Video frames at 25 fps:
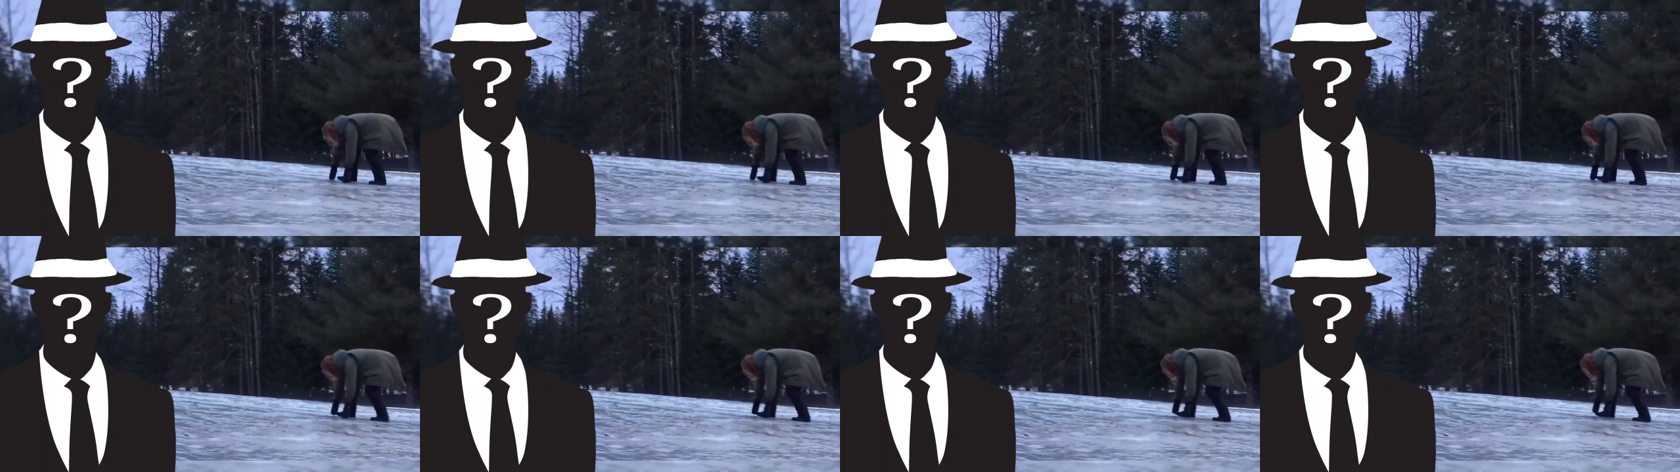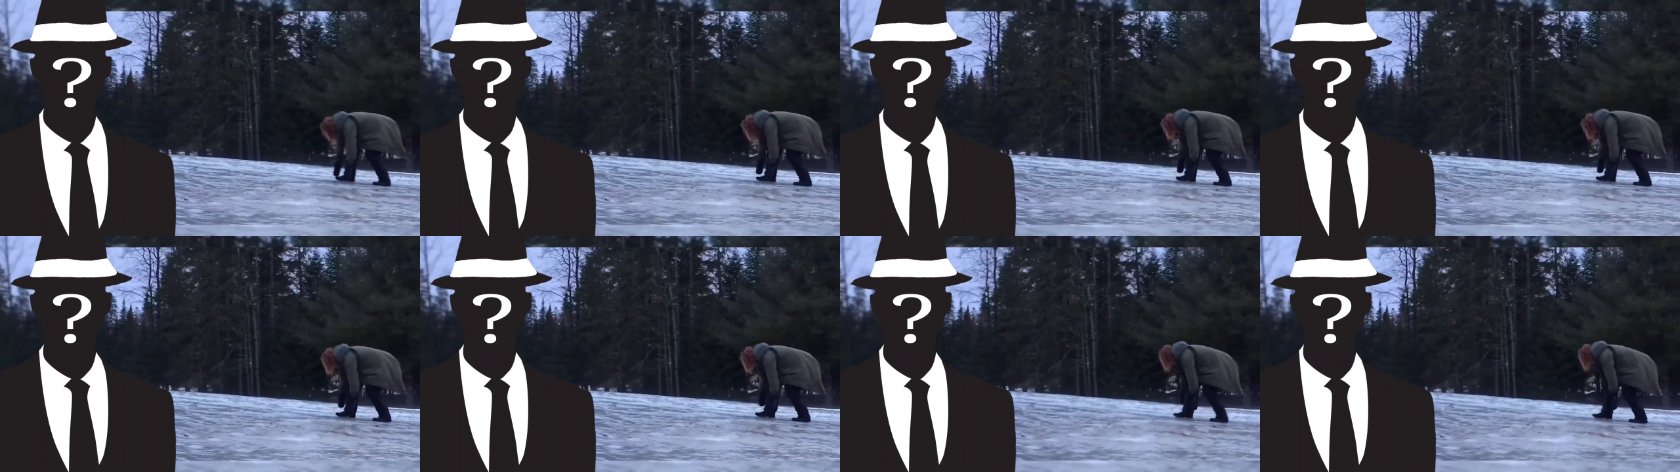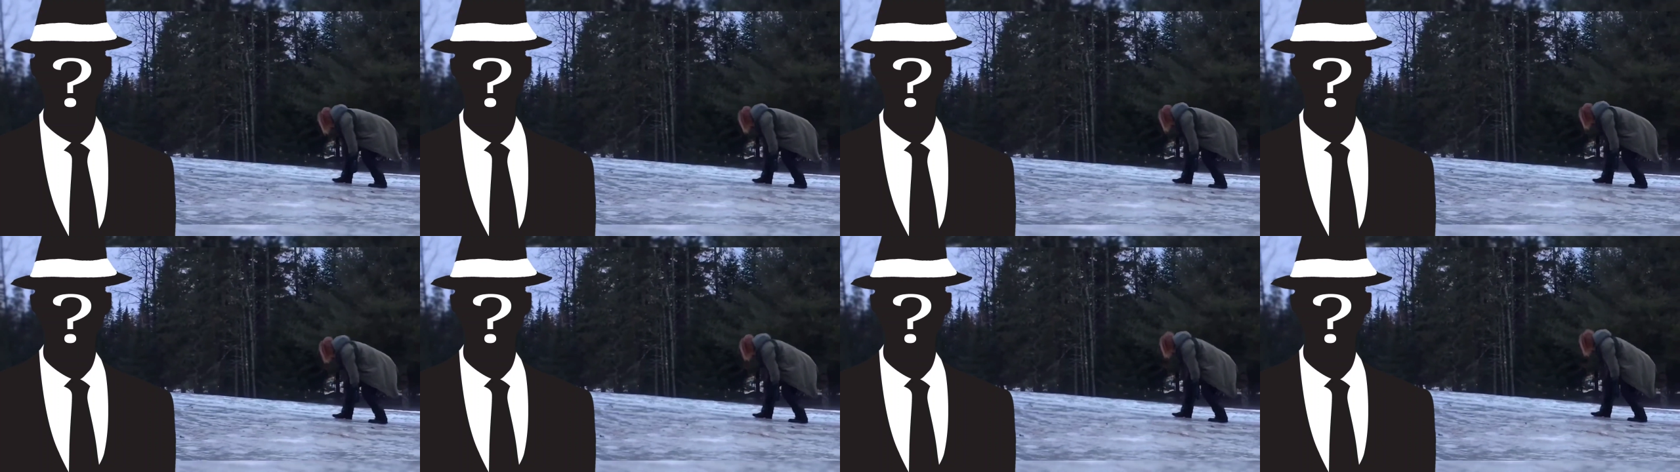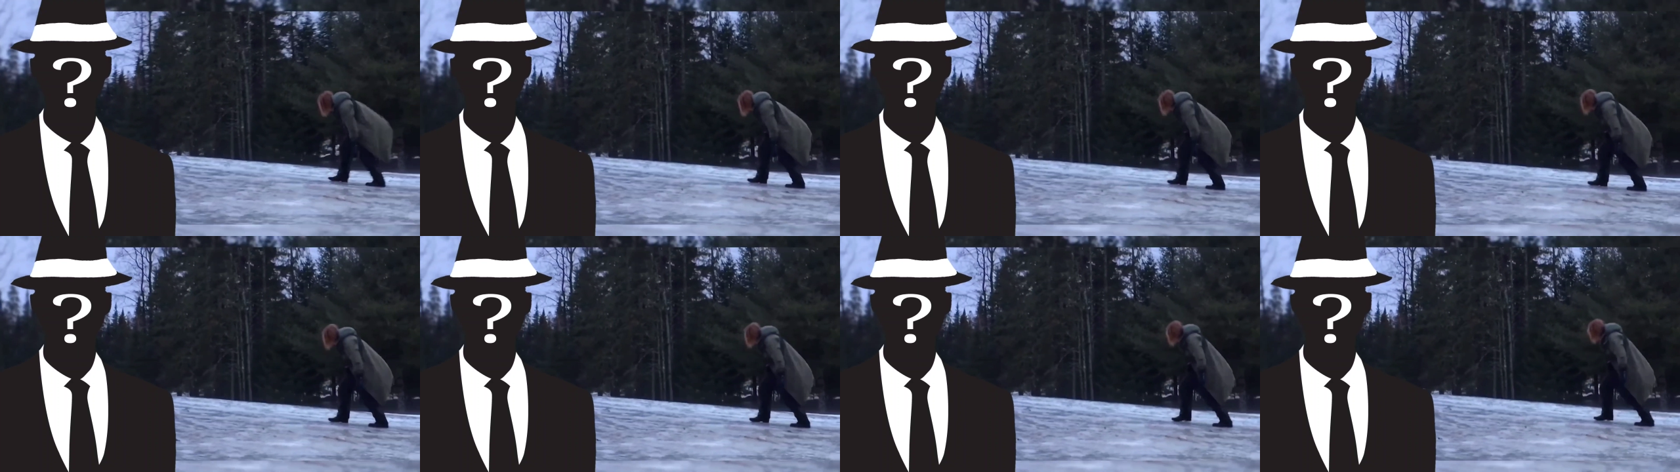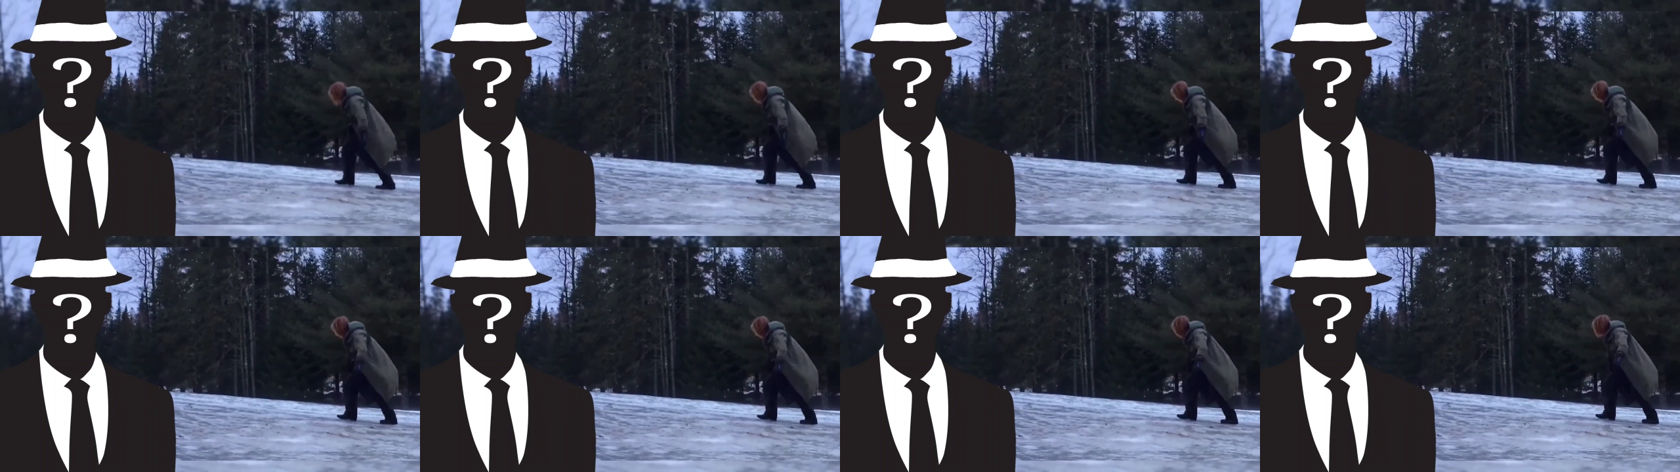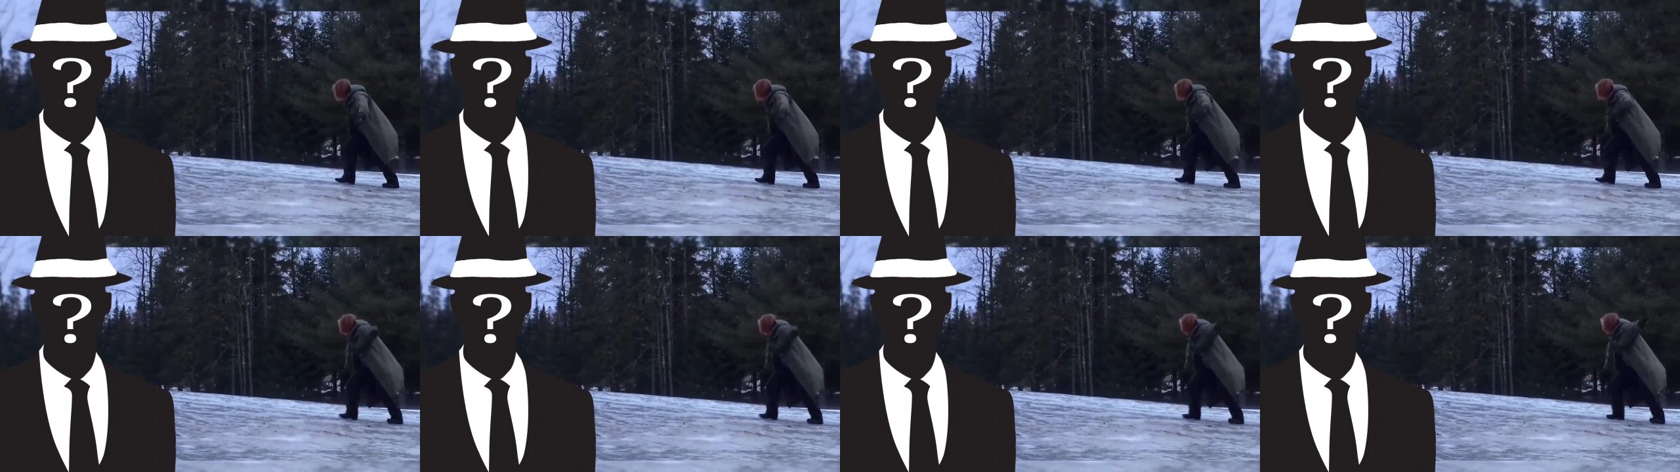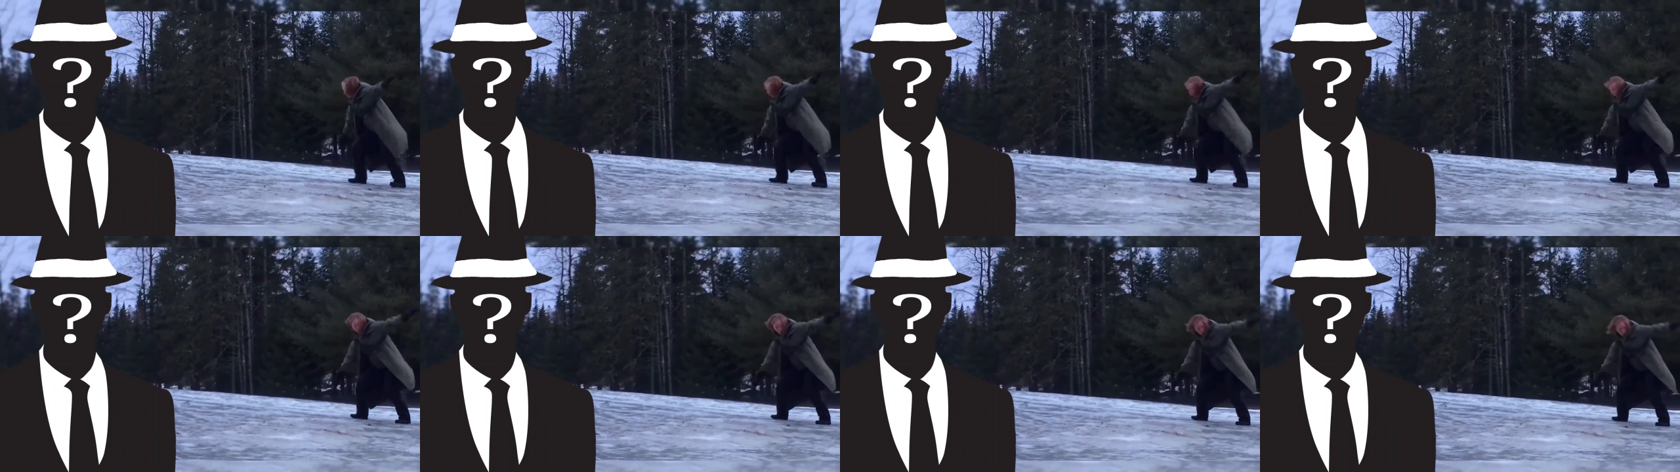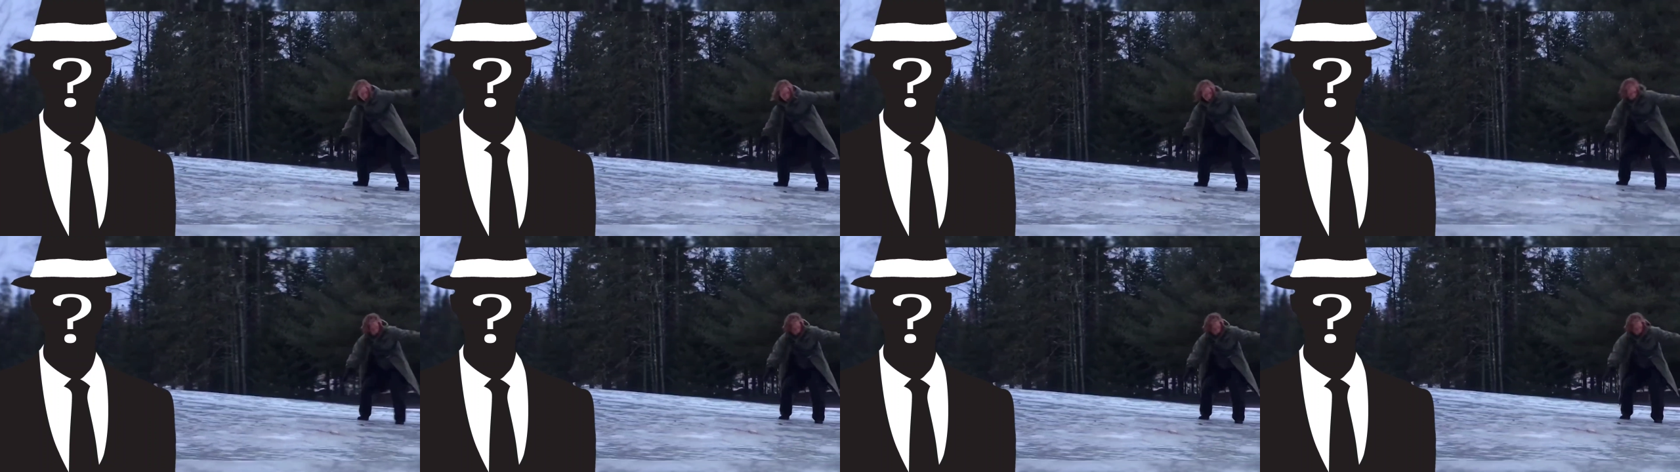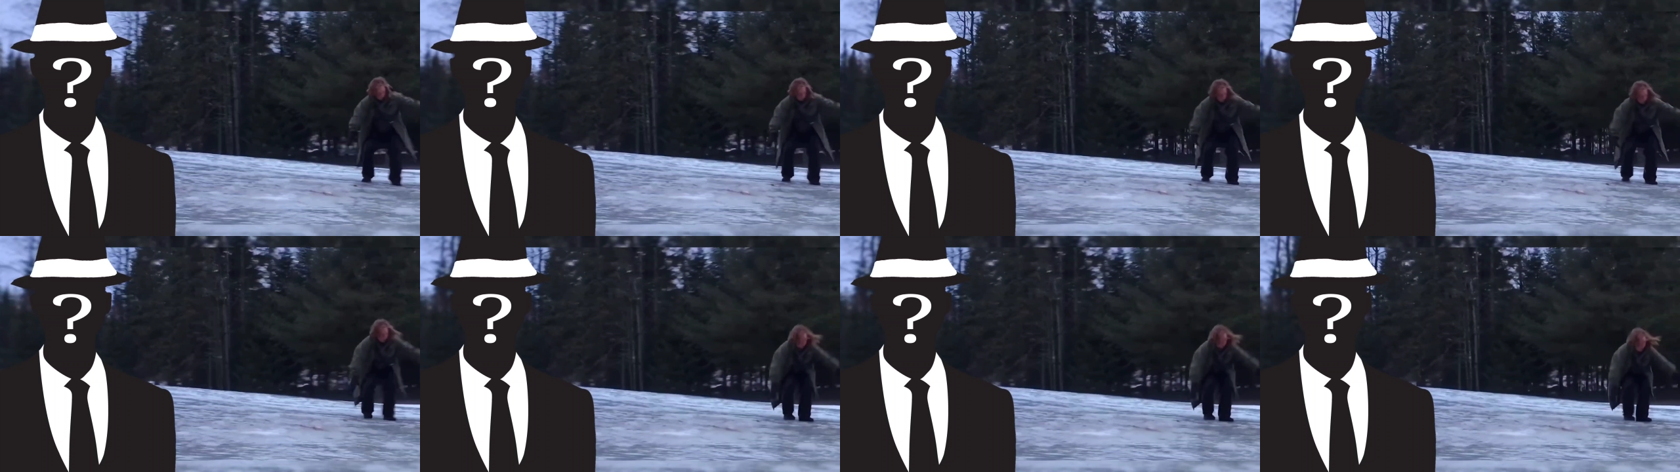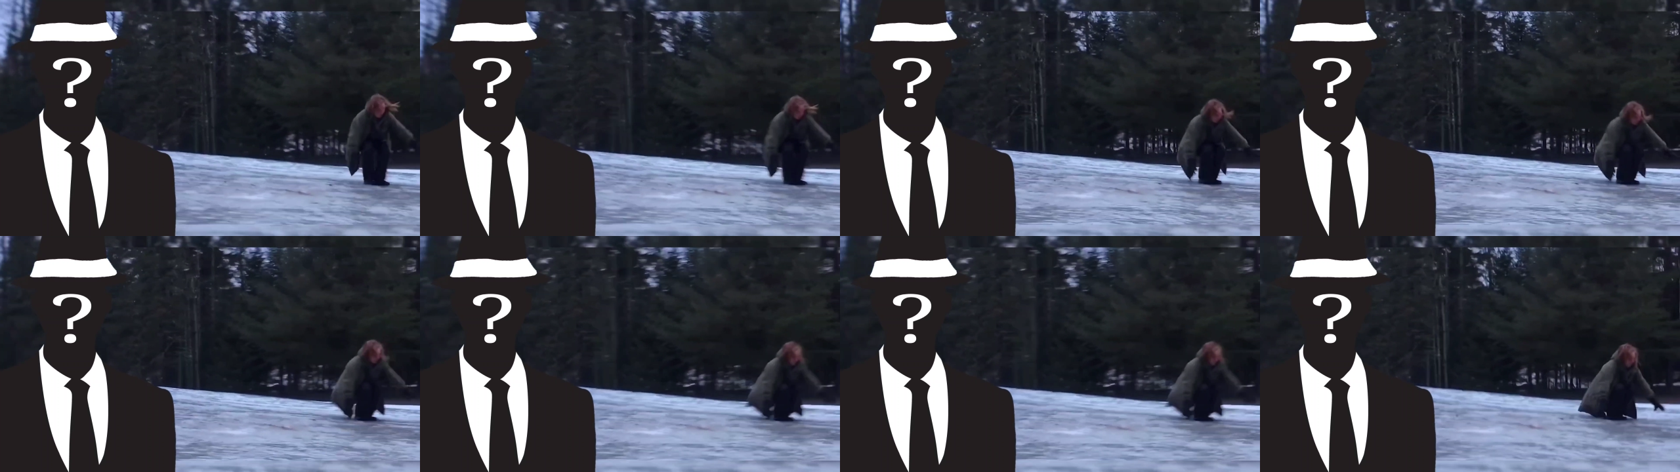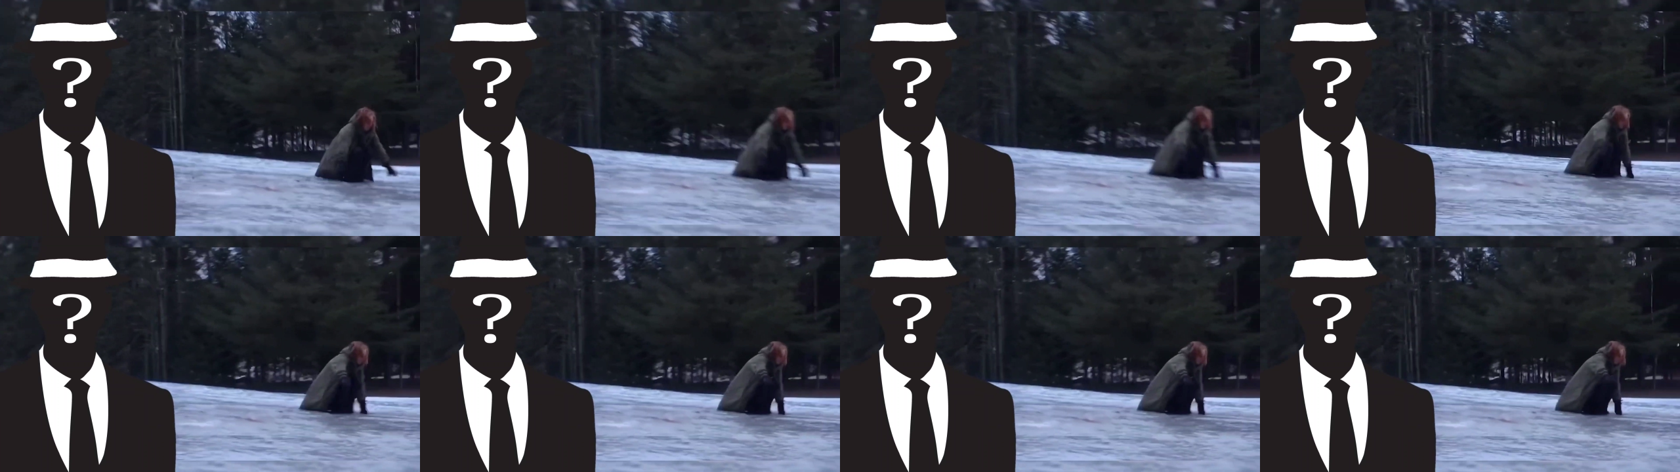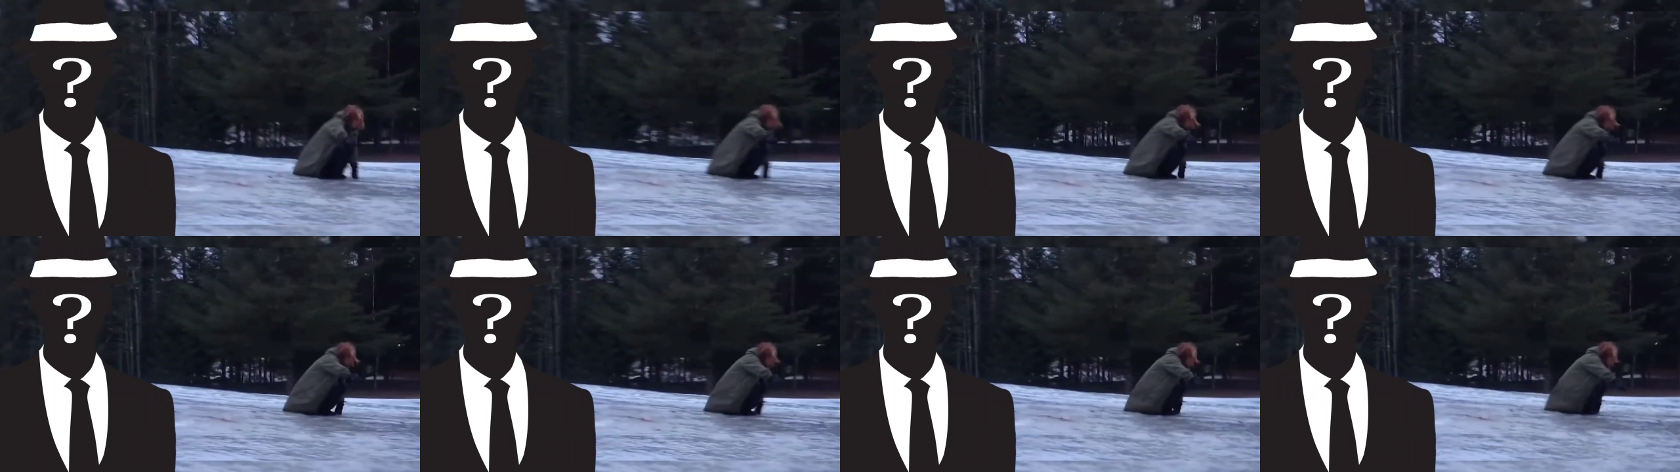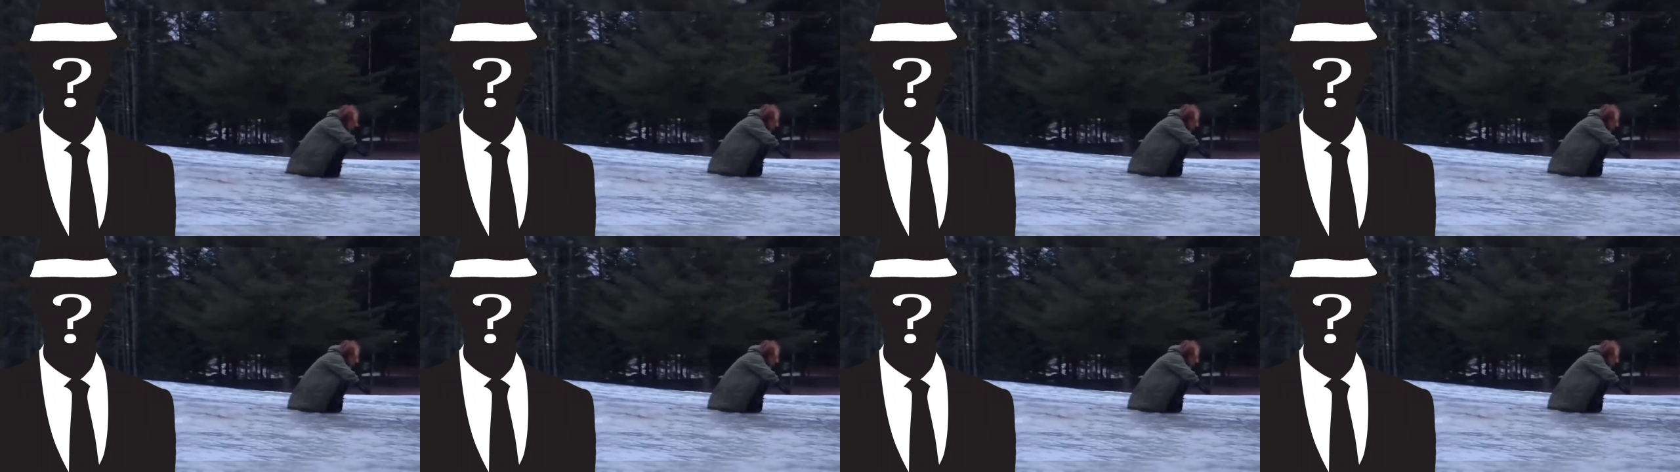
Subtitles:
Nobody's mouth can be seen.